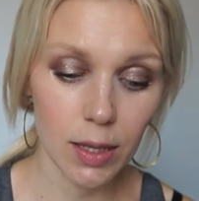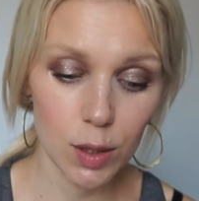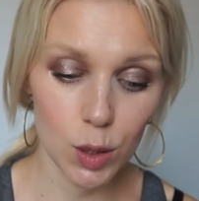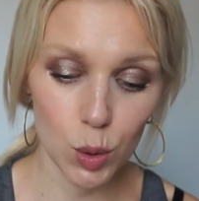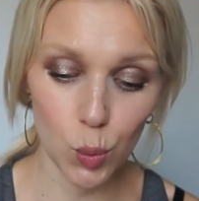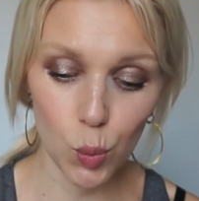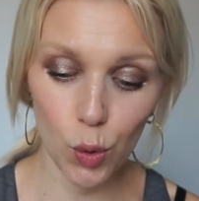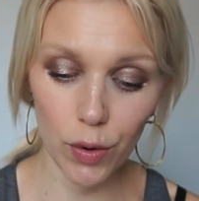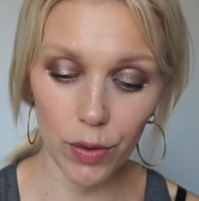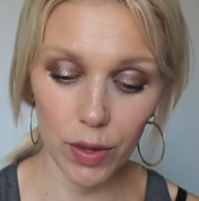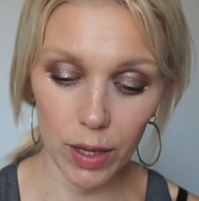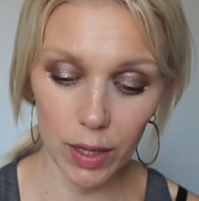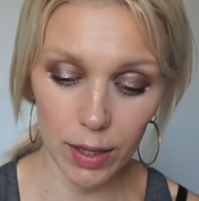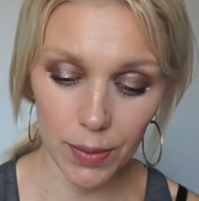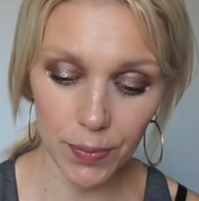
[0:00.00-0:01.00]
It's worth
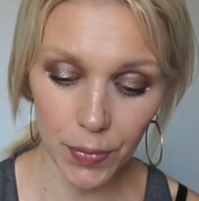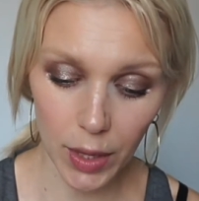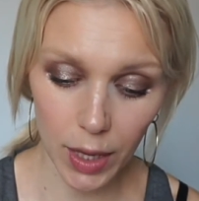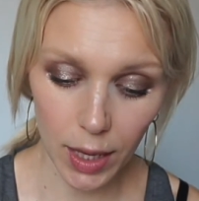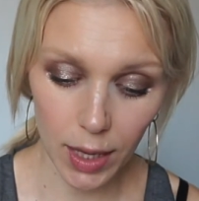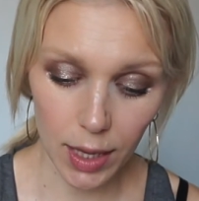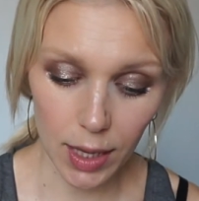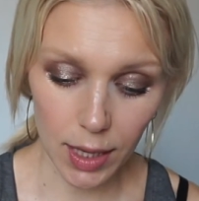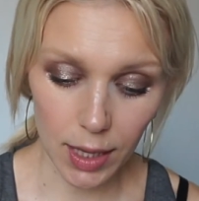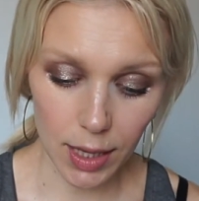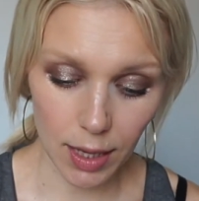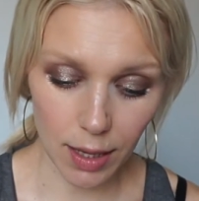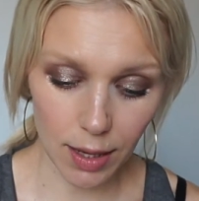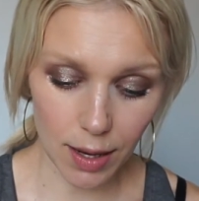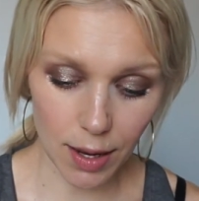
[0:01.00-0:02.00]
it.
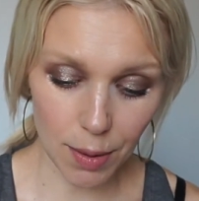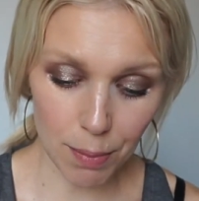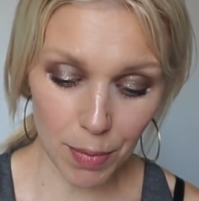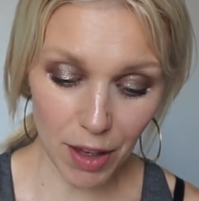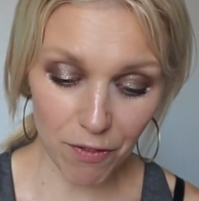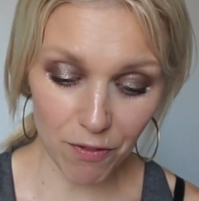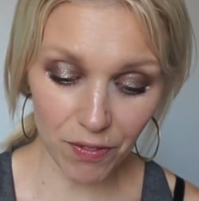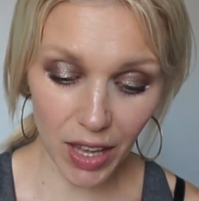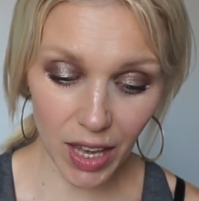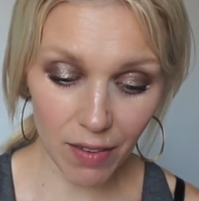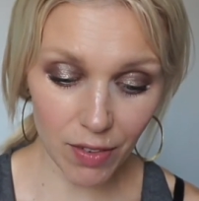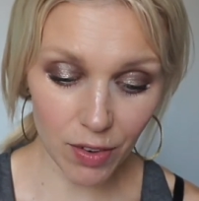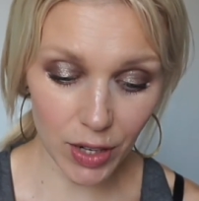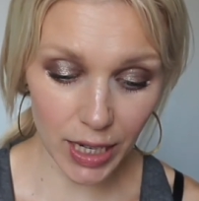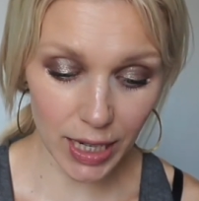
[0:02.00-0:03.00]
My
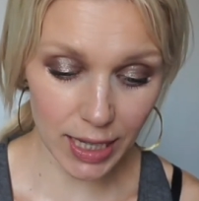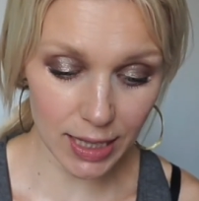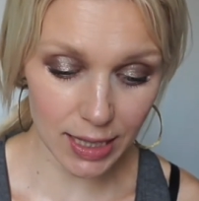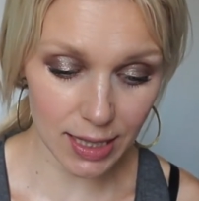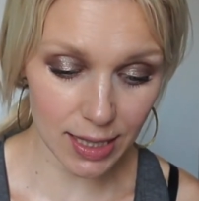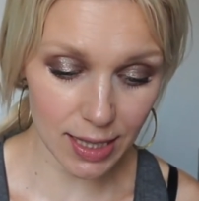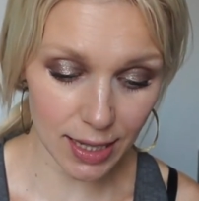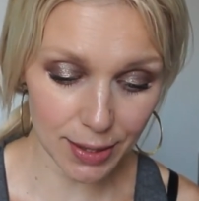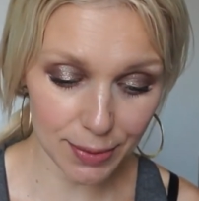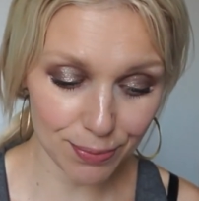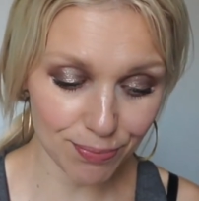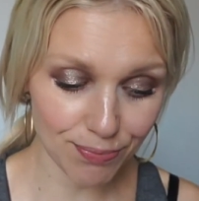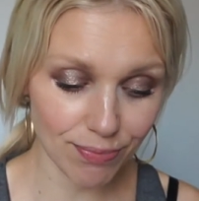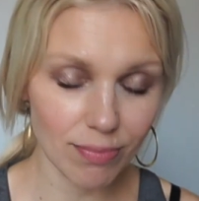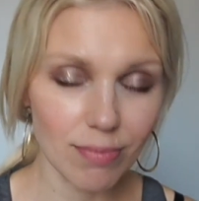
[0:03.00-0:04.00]
favorite
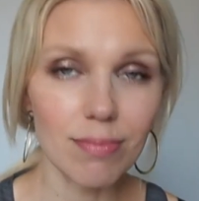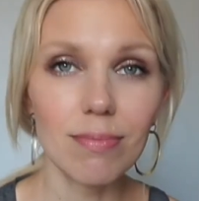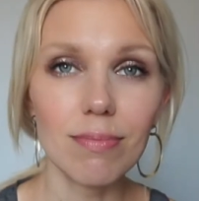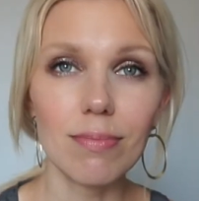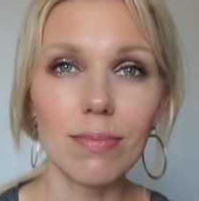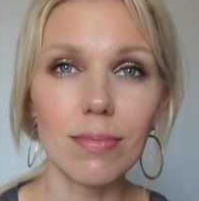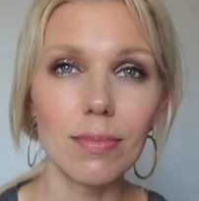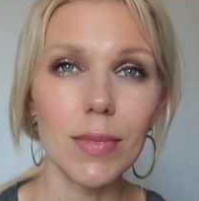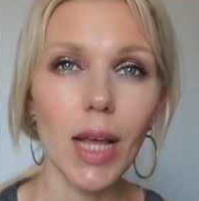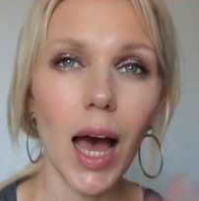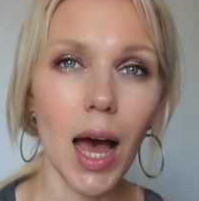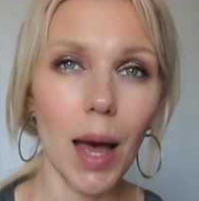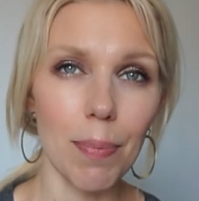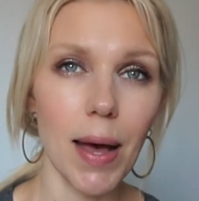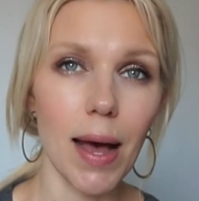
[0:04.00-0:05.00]

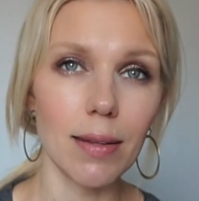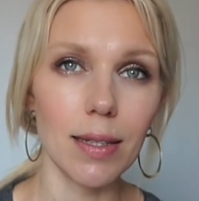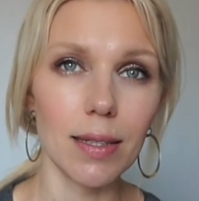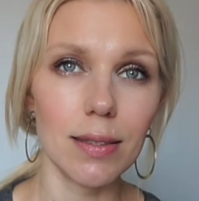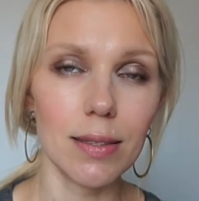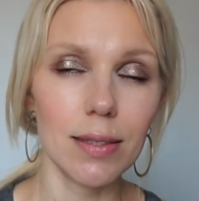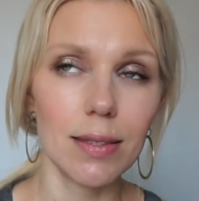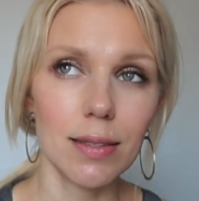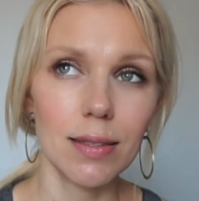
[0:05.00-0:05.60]
eye palette,